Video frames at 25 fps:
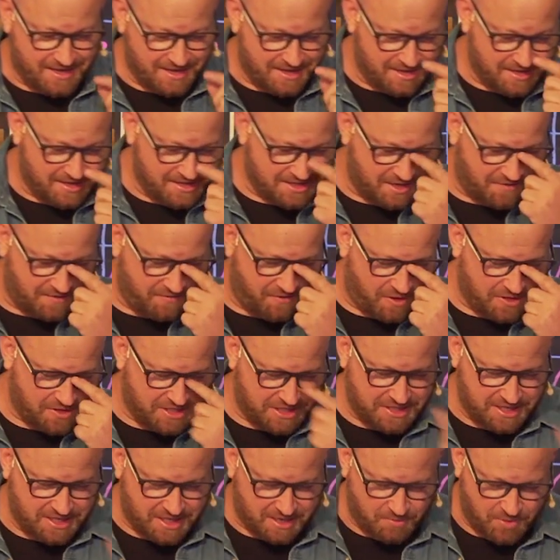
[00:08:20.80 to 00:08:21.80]
So Foxy's
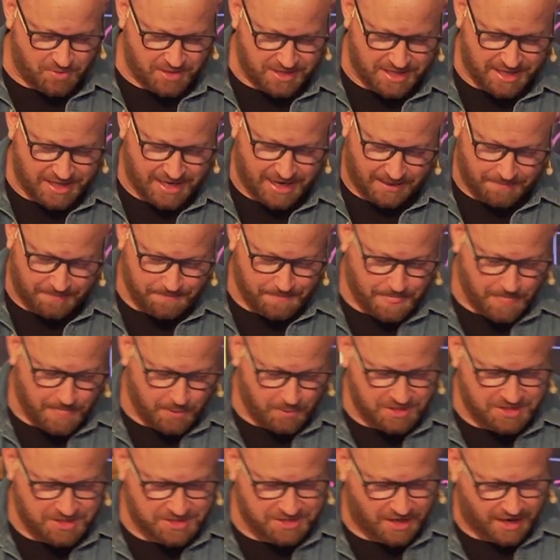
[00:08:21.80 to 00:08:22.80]
going to bring that up. Which
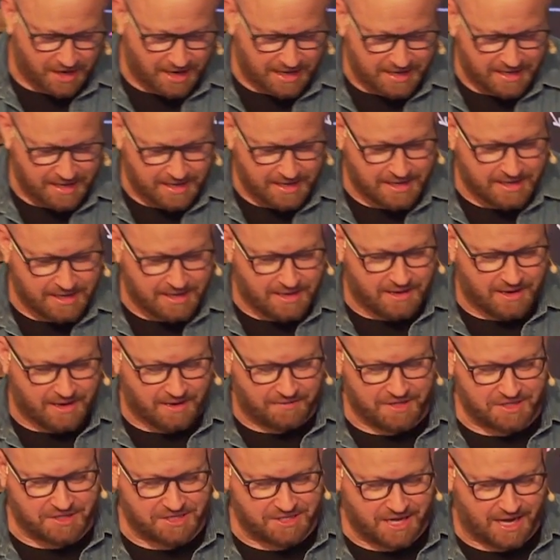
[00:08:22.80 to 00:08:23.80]
side of the
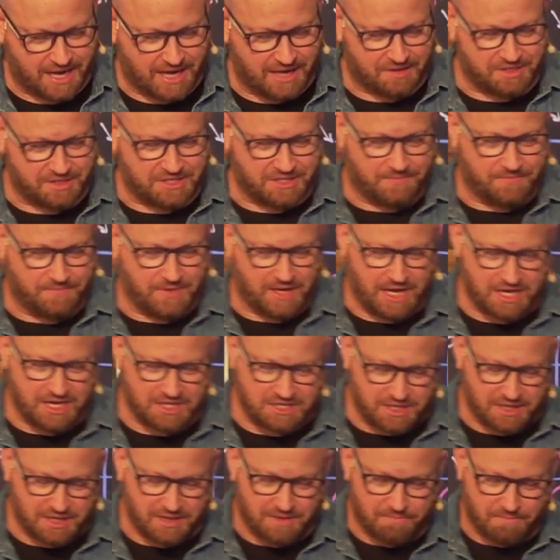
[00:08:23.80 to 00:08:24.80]
scales? Here's
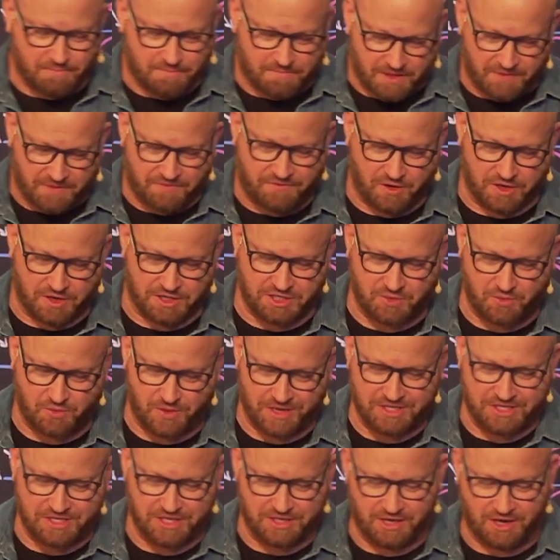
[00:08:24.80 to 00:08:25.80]
the first
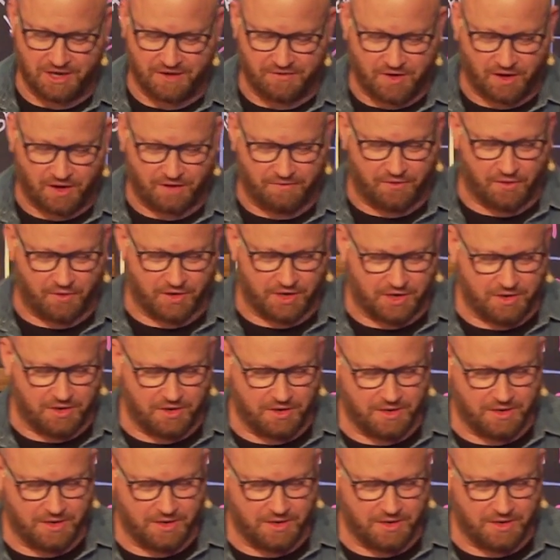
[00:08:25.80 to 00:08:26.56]
question that I've got for you.